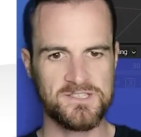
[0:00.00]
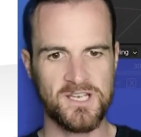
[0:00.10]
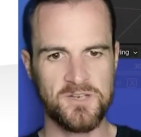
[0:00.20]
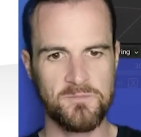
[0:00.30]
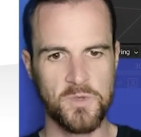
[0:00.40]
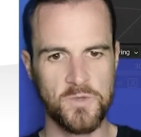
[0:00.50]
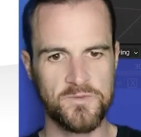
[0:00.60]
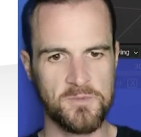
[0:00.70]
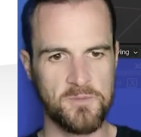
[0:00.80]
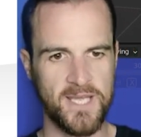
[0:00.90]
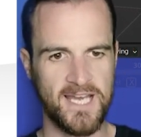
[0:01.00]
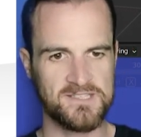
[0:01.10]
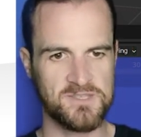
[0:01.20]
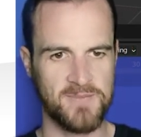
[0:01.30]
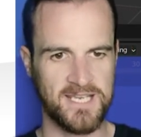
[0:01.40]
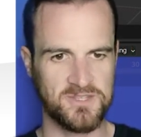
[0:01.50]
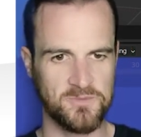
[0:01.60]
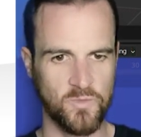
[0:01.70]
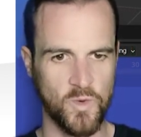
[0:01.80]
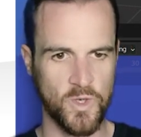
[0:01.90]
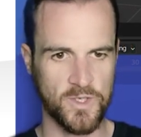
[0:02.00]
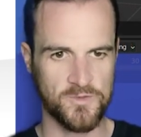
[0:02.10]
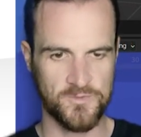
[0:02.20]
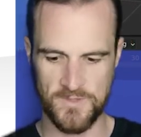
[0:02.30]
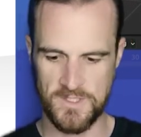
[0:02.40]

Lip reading: and just kind of move them about to make them work